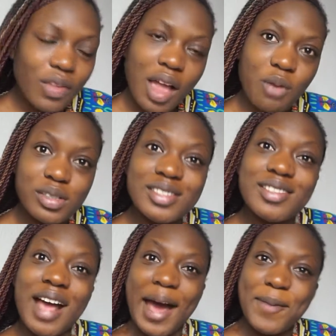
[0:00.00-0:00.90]
I was
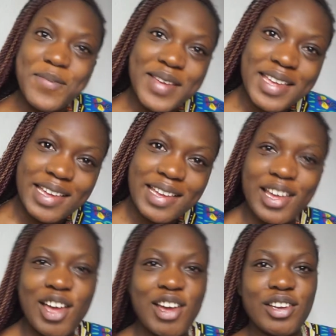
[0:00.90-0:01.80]
happy,
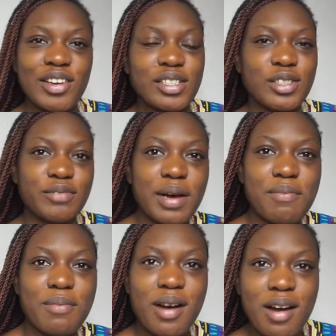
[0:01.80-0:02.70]
I told my
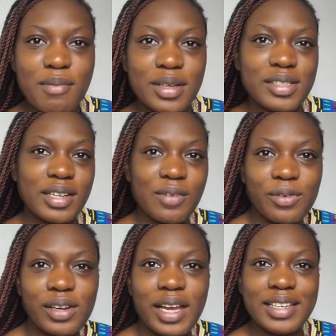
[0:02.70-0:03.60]
mom, I told
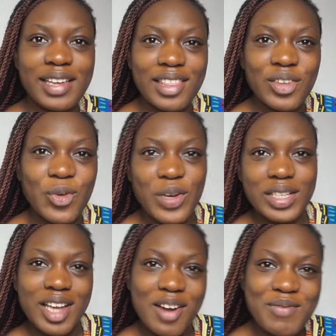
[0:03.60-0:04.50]
everyone, like, yeah, the Queen
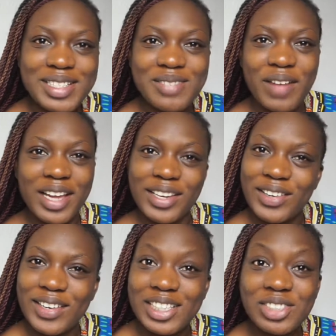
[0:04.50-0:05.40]
is coming to my
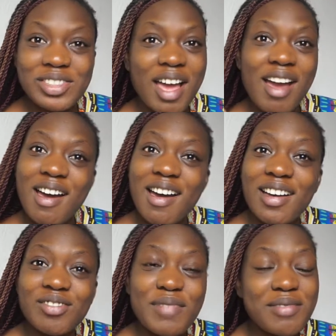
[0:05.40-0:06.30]
uni. She was like,
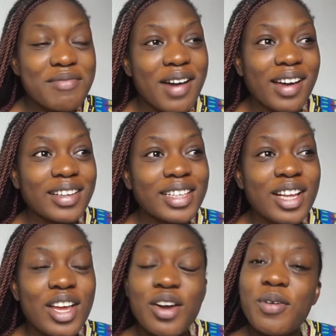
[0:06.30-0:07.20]
remember,
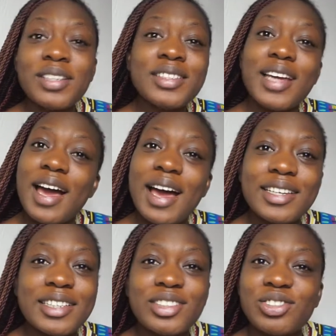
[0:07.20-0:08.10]
one day I
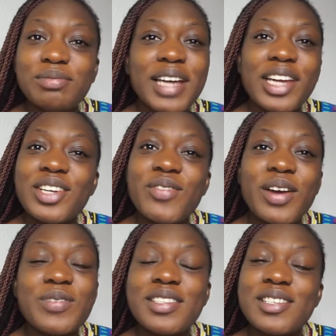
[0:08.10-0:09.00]
had a dream that you were
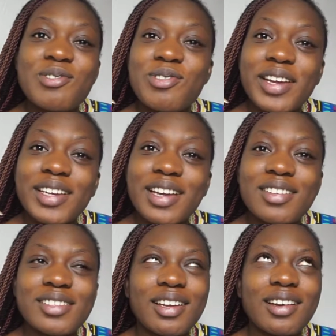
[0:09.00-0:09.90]
with the Queen. I
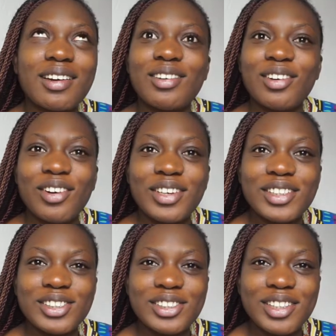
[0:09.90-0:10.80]
was like, oh
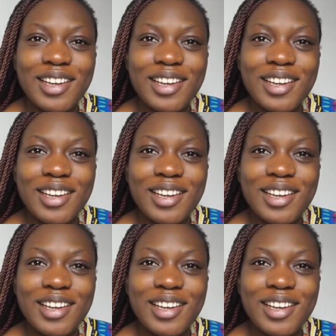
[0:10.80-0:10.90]
gosh.